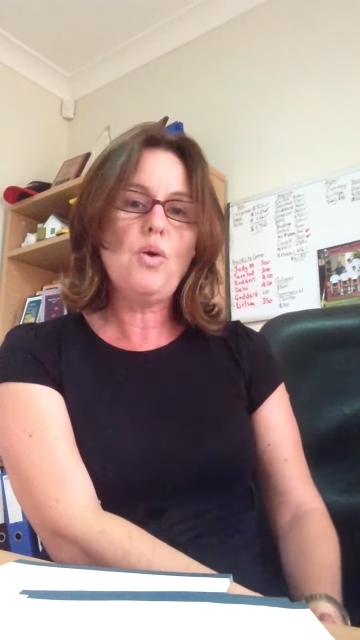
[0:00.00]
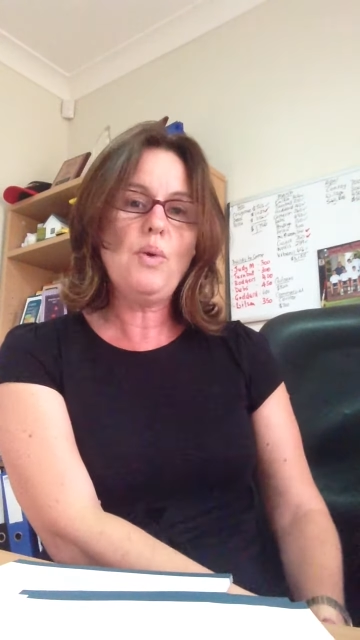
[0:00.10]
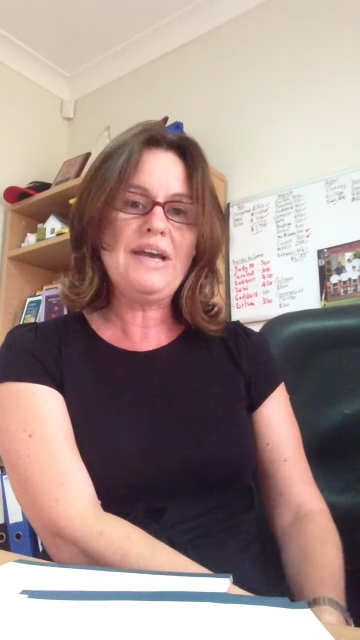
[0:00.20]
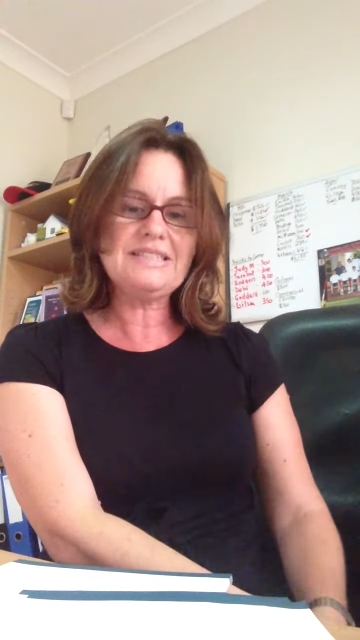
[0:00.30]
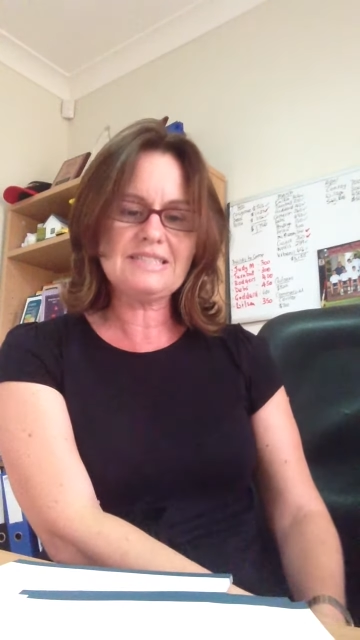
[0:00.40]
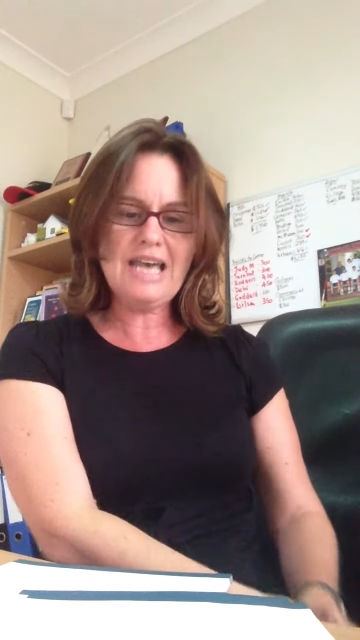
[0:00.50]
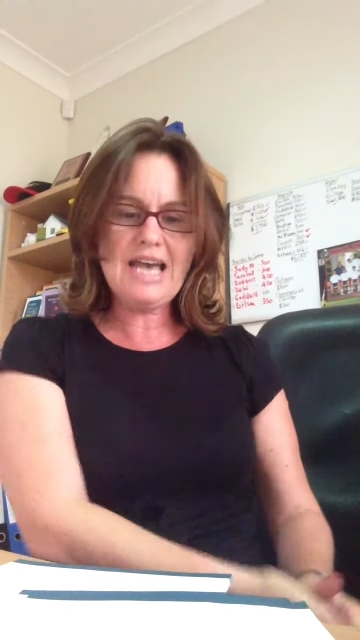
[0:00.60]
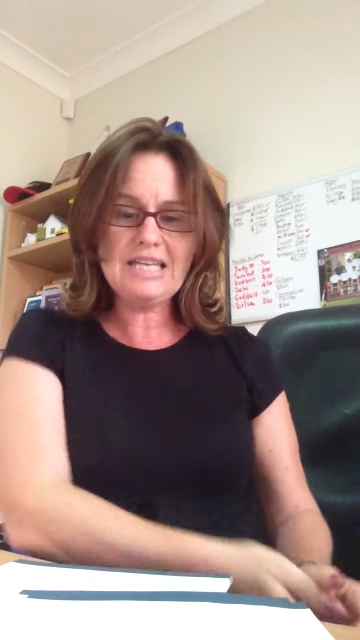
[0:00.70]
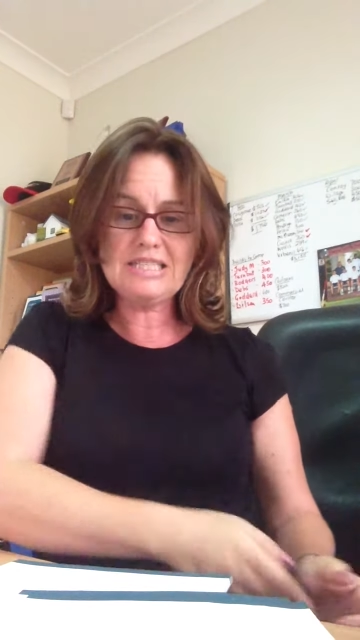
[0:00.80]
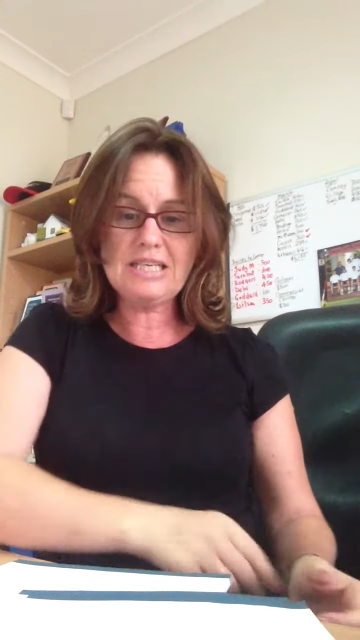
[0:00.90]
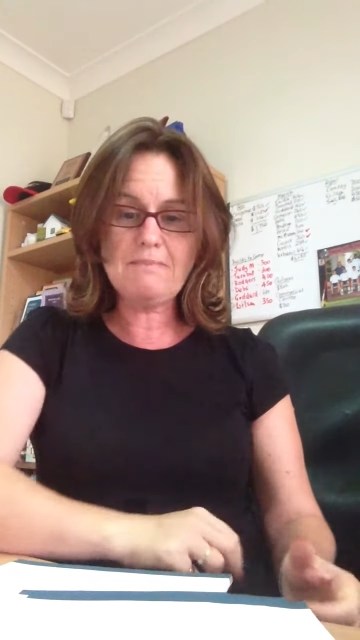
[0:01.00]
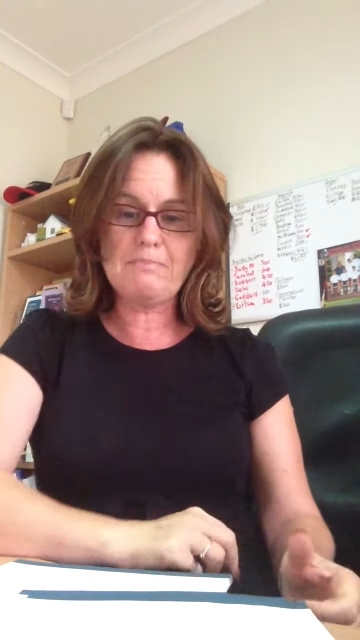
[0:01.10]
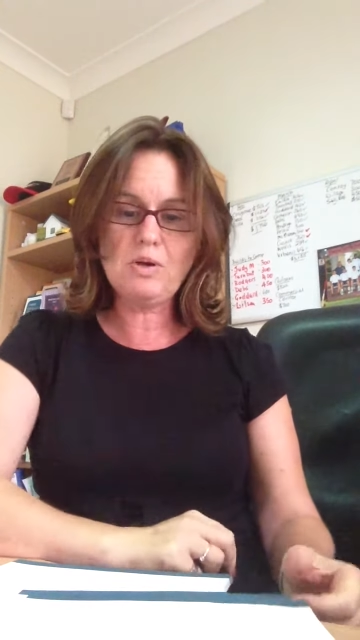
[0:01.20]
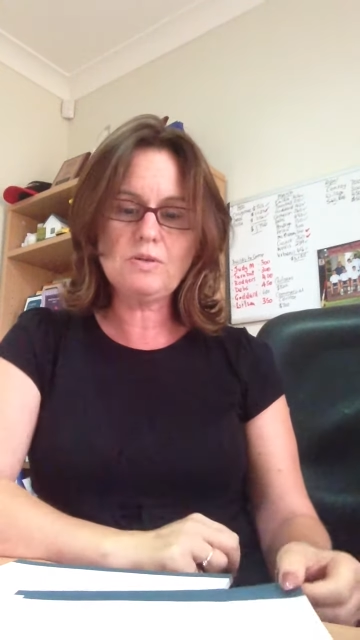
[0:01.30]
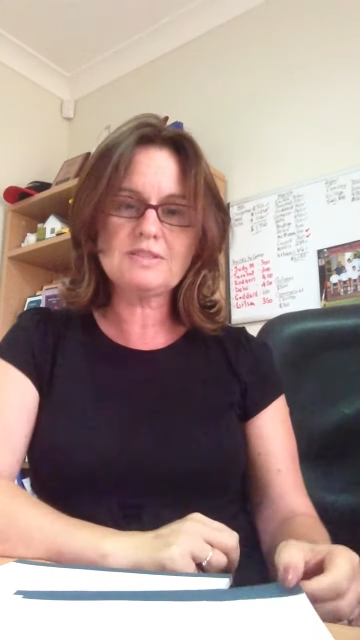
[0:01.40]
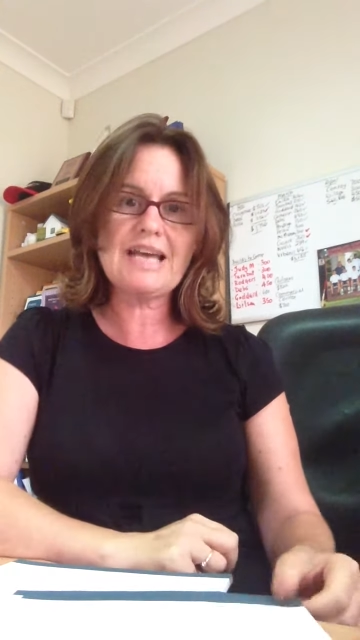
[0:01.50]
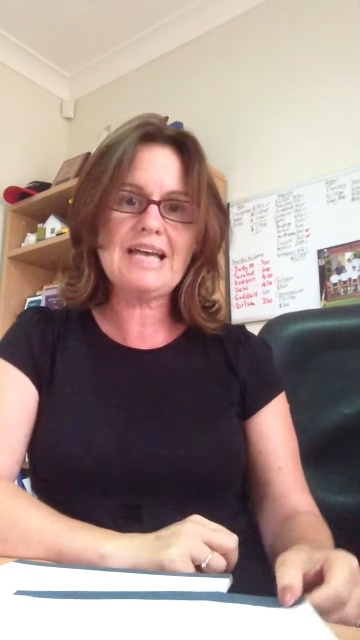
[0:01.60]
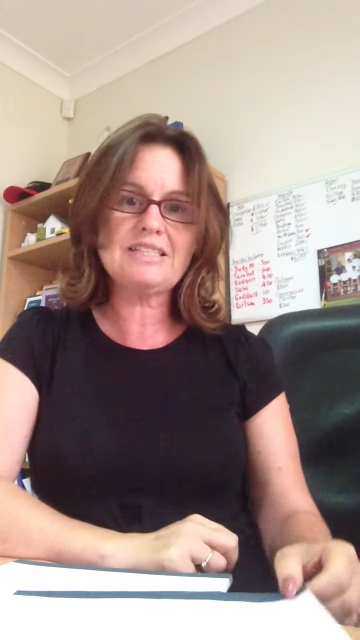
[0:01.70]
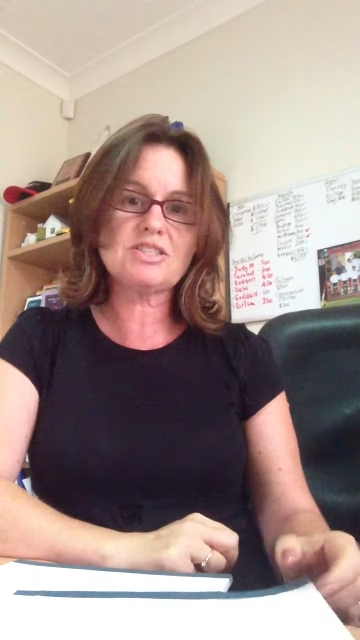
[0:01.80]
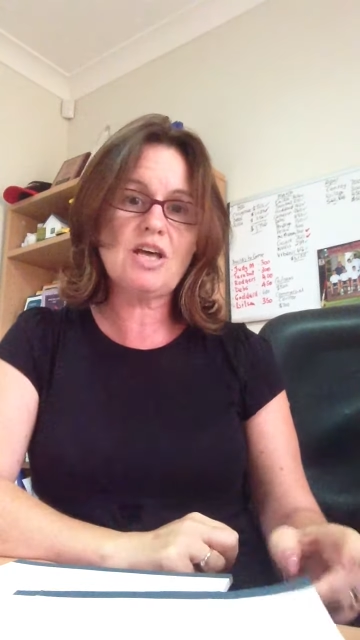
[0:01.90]
With sandy balls
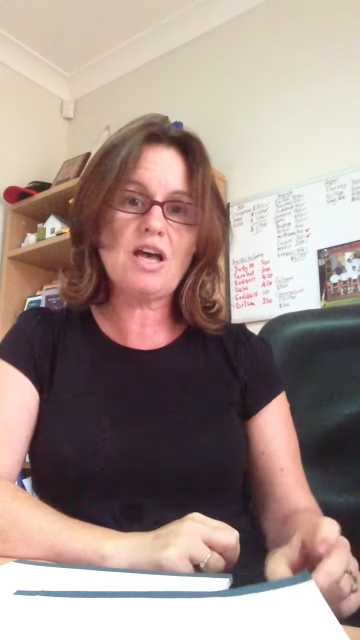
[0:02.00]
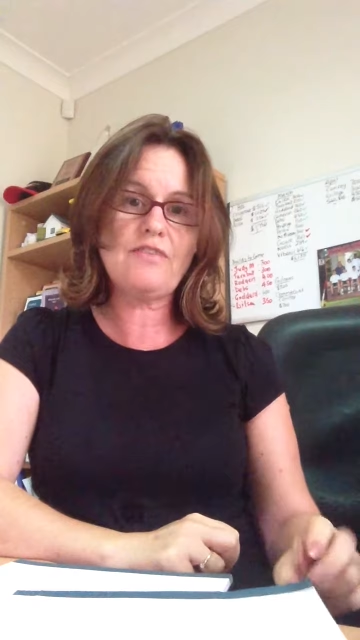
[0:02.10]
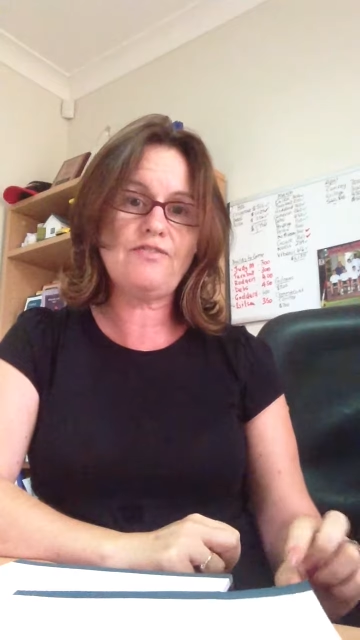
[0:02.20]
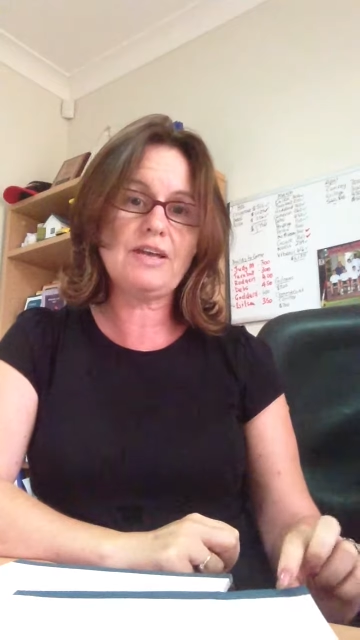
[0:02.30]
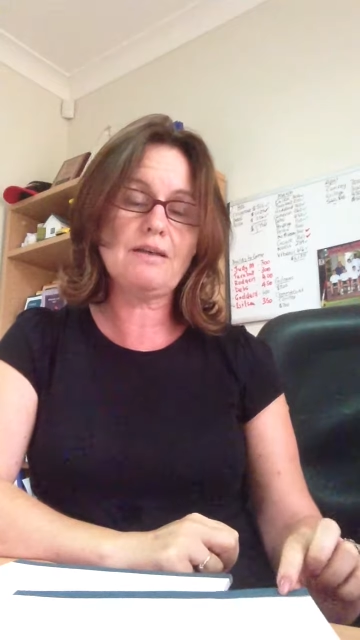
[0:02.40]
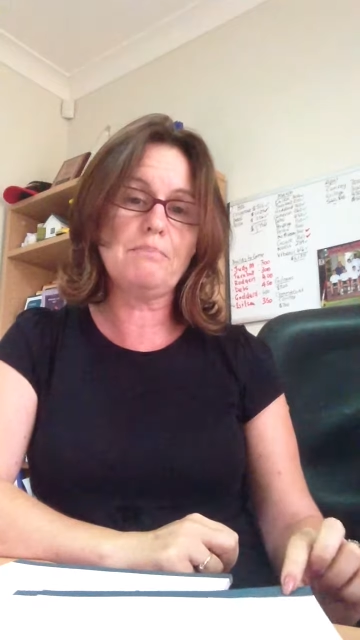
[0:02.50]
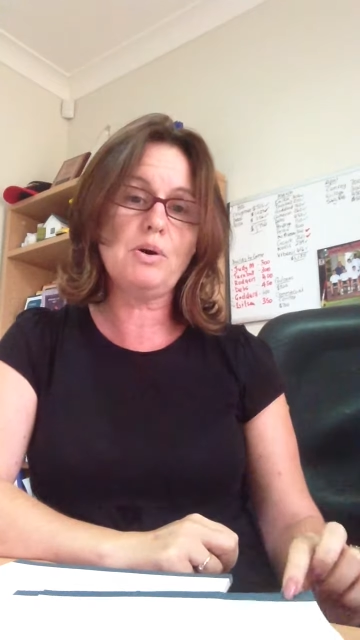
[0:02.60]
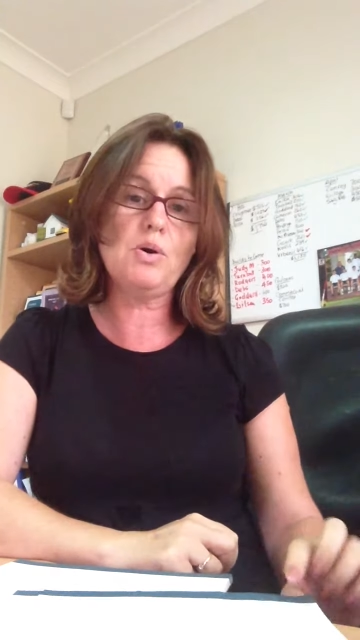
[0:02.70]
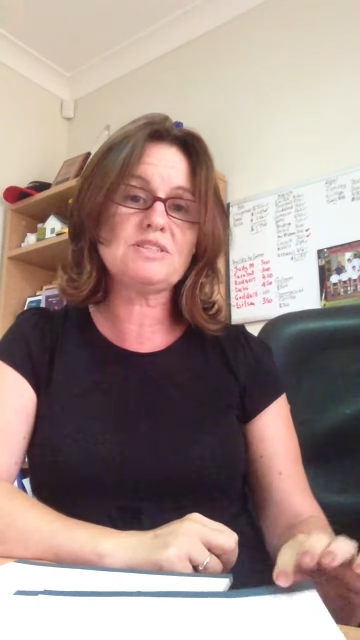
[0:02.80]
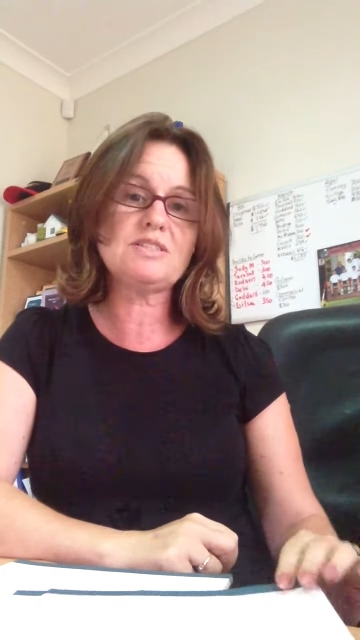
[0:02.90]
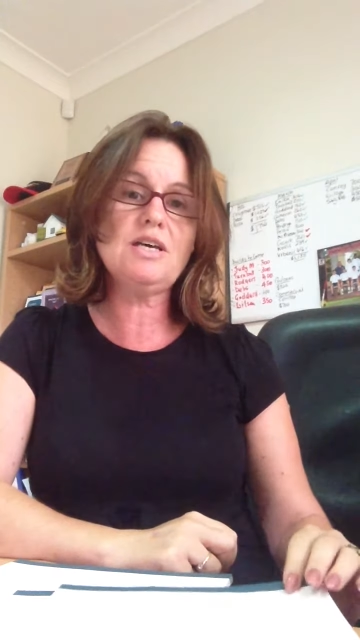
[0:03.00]
and surfing boards,